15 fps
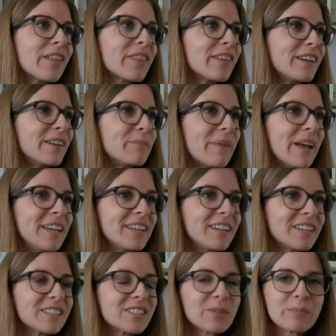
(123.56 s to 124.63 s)
I think,
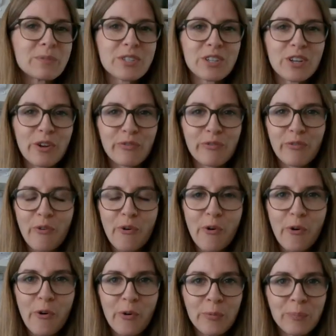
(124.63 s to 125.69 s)
making some stuff
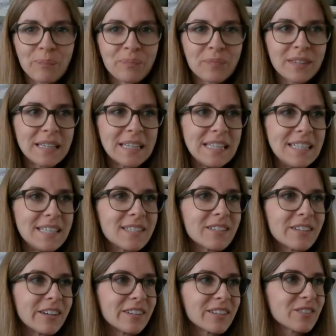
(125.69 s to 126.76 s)
for
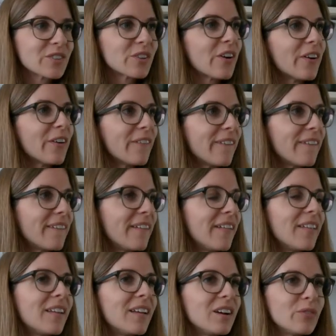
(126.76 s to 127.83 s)
Easter. So
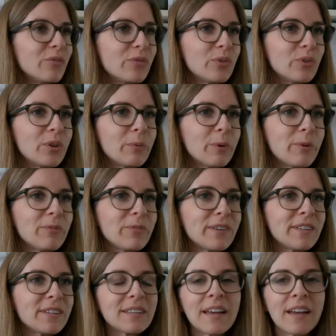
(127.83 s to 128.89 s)
for the
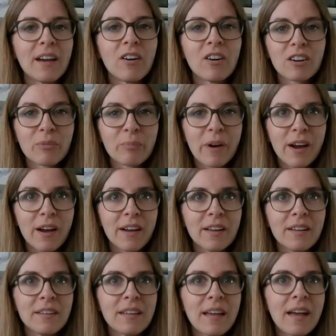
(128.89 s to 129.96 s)
moment, they're
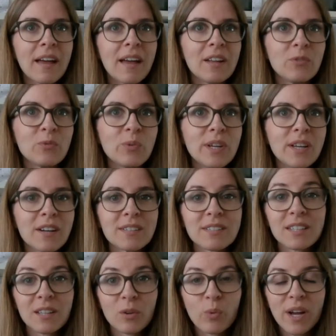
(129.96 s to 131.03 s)
occupied, and we are
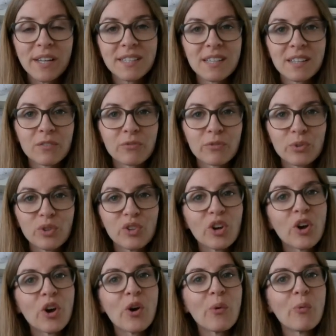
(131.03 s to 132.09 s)
still waiting for
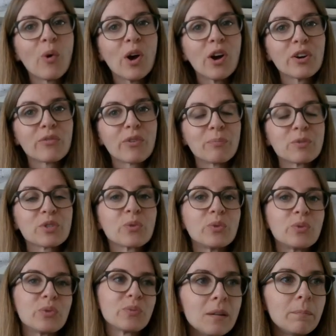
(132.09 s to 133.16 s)
the work from
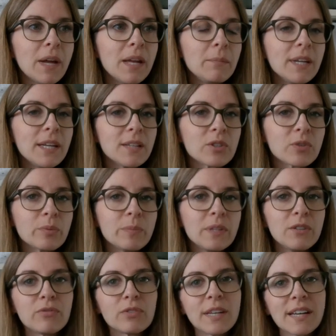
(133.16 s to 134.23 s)
school. Maybe it will
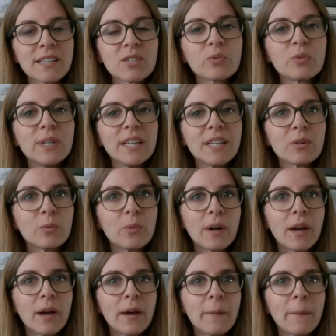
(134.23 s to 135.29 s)
be for next week,
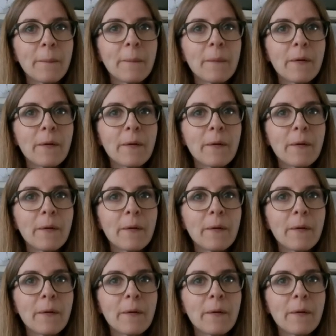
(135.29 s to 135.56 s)
where